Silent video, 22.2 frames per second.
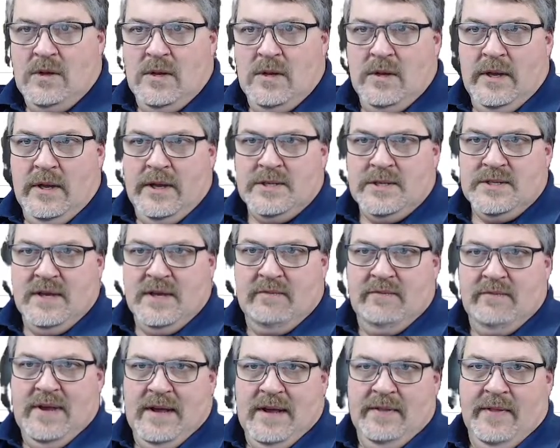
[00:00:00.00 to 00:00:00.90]
Actually,
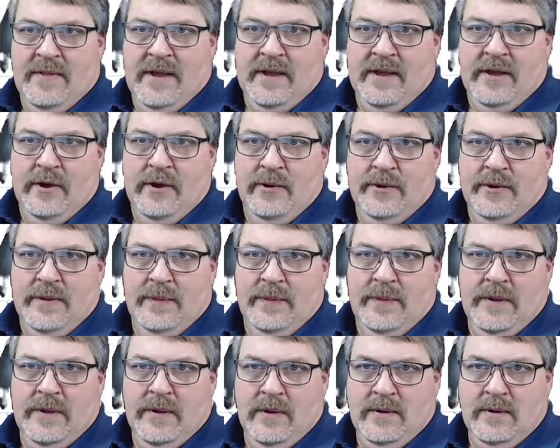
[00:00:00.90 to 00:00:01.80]
I've got that code in
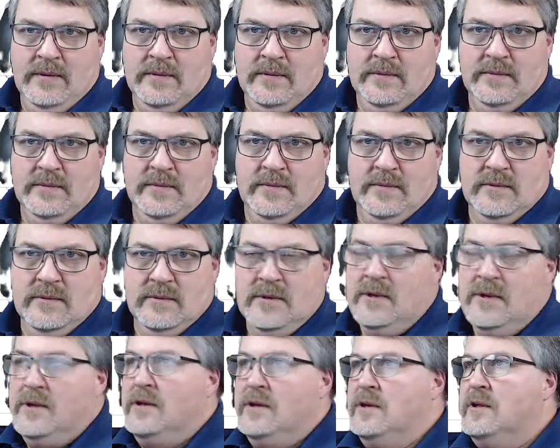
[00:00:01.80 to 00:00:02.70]
there.
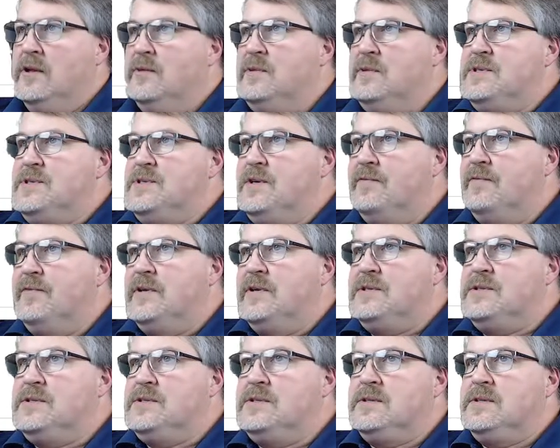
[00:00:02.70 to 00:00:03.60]
Let me see if
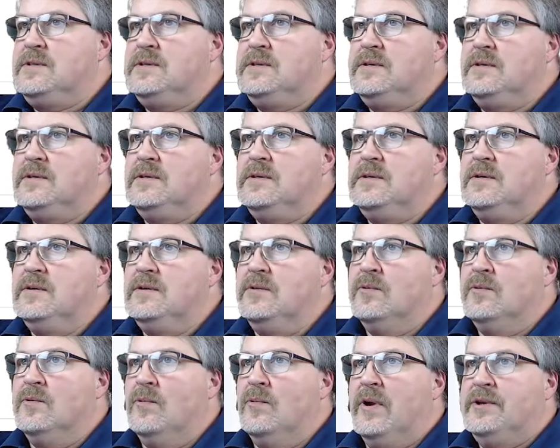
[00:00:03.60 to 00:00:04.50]
it's
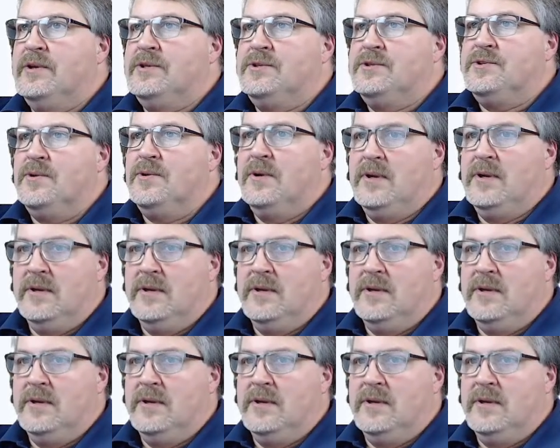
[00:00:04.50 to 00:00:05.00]
registering.